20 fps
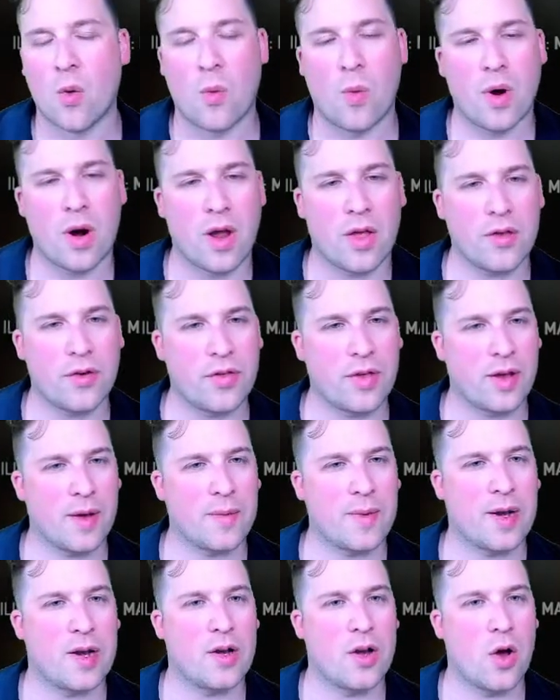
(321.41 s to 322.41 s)
One other thing
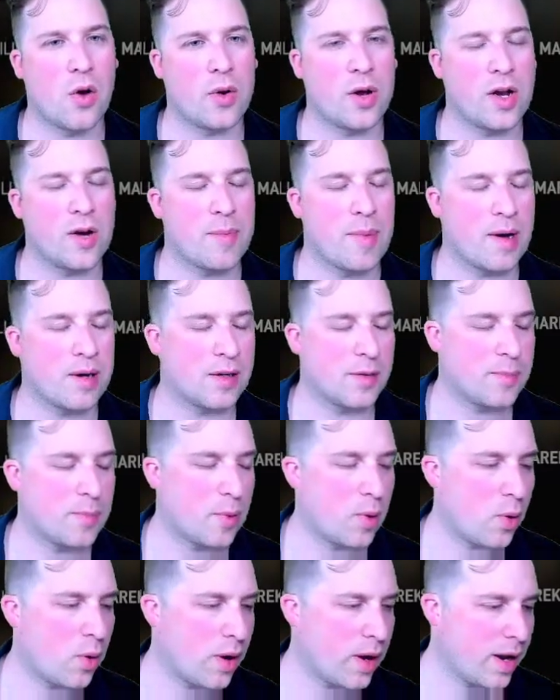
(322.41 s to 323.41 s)
I'm going to note here about
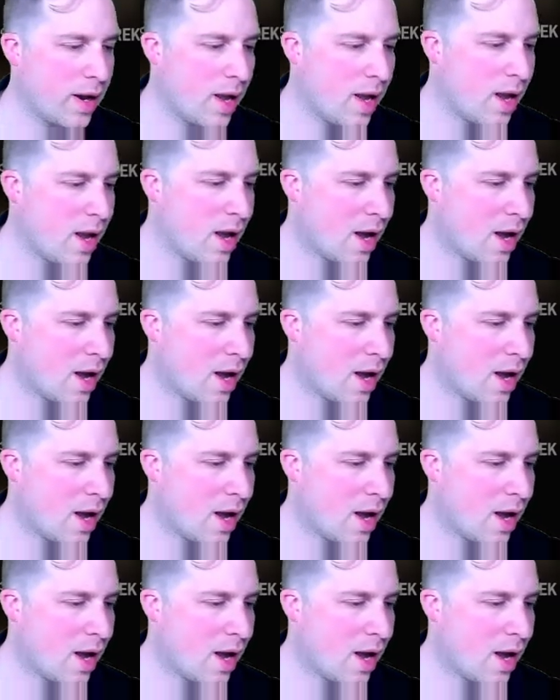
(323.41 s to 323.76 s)
deploy,